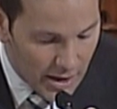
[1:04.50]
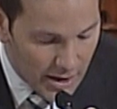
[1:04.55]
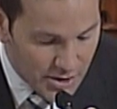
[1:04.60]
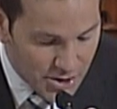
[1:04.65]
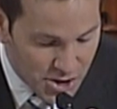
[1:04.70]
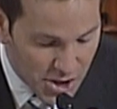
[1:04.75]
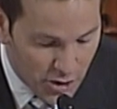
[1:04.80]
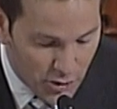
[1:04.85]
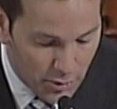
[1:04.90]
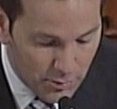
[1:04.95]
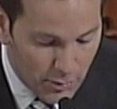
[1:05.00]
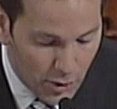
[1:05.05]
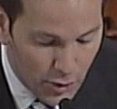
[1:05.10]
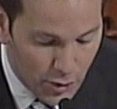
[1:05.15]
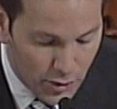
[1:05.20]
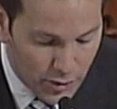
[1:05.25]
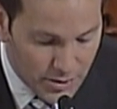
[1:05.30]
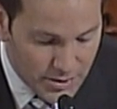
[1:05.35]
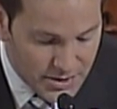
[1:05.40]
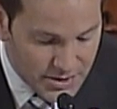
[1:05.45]
General
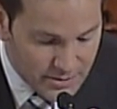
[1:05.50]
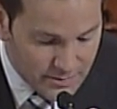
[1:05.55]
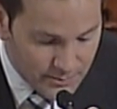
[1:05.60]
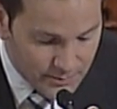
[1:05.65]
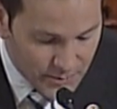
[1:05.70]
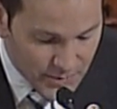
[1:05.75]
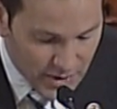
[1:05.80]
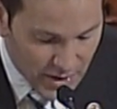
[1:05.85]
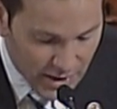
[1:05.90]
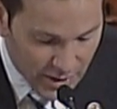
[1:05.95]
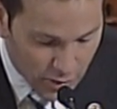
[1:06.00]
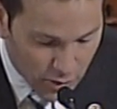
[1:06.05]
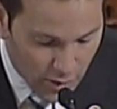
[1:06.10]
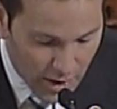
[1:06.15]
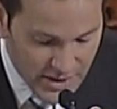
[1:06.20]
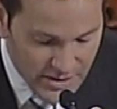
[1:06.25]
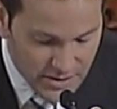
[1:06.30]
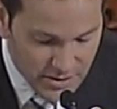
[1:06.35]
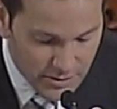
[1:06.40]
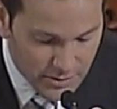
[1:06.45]
Motors,
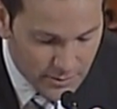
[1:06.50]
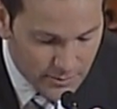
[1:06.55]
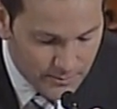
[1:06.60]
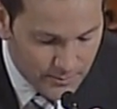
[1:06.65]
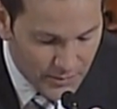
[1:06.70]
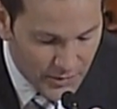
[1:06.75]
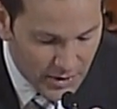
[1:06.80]
Chrysler.